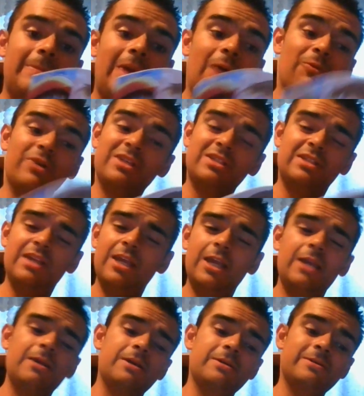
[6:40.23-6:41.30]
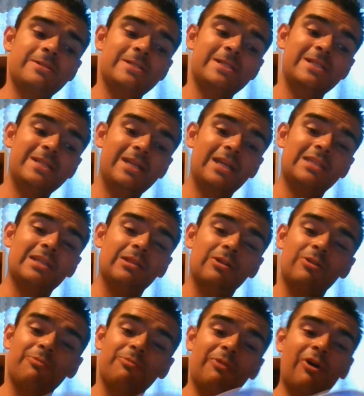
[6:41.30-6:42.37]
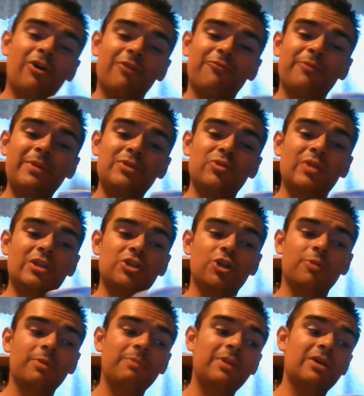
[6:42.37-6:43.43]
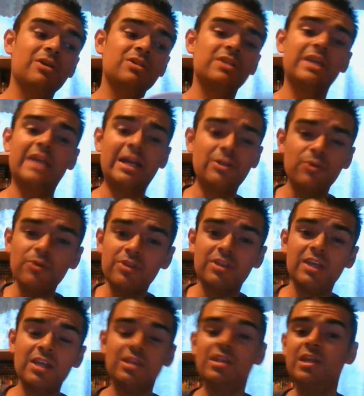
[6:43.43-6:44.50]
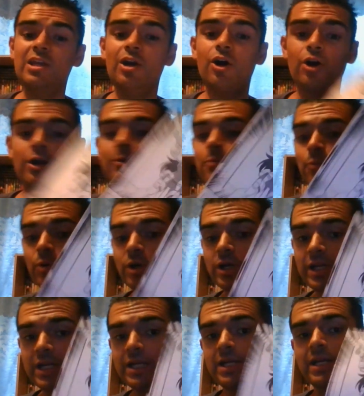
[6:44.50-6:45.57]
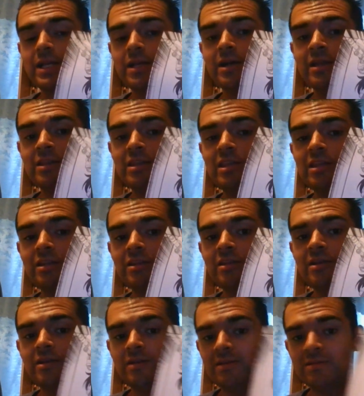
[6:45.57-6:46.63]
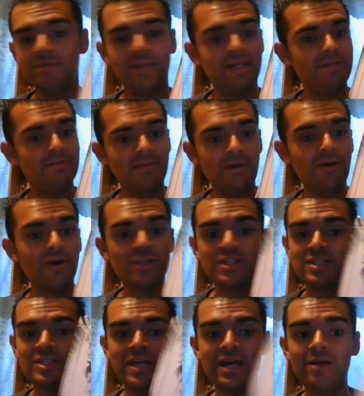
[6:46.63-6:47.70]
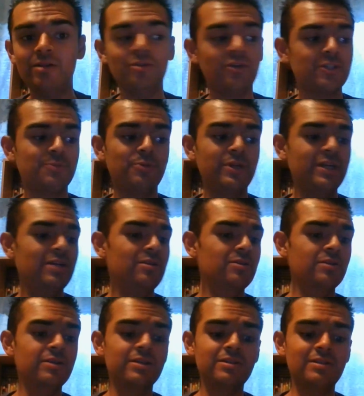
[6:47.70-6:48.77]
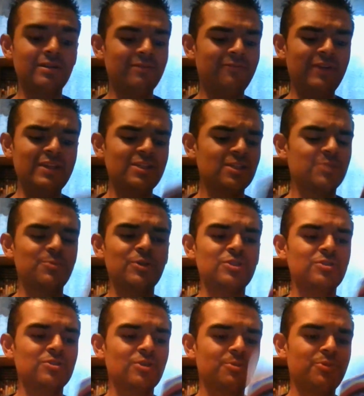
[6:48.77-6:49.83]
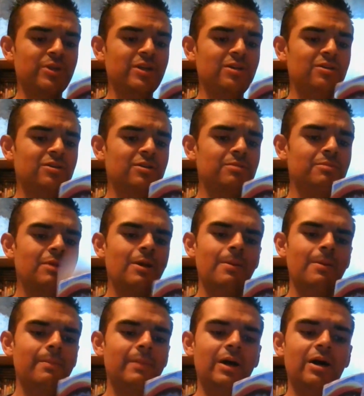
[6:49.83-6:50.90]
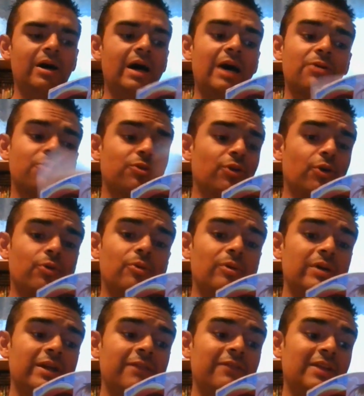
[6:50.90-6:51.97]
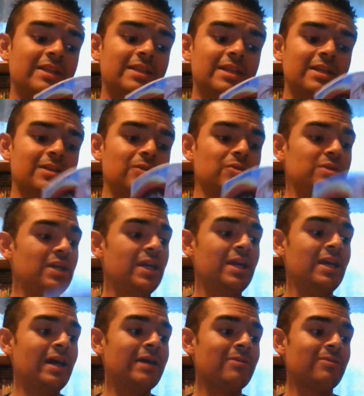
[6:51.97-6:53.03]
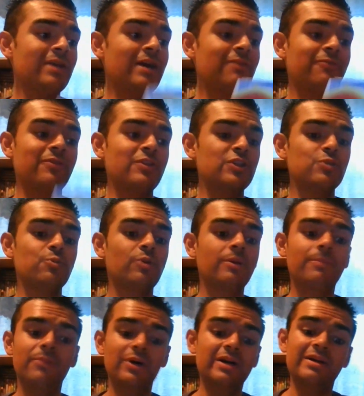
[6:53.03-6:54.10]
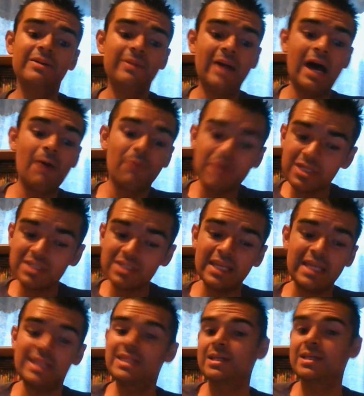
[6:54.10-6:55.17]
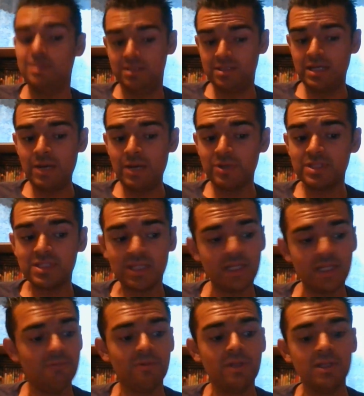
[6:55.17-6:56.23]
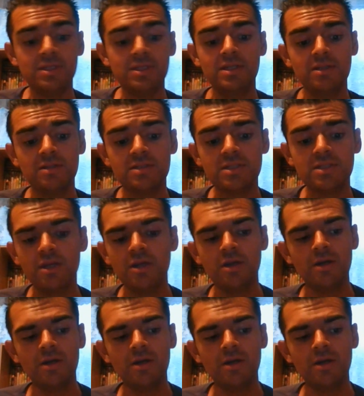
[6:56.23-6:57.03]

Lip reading: I want to see. It's a little hard for me to determine, because like I do think the artwork and the art style looks pretty good, the face expressions look pretty good. I don't know if he did use AI or not for this one, but I want to say he didn't. I want to say he really didn't.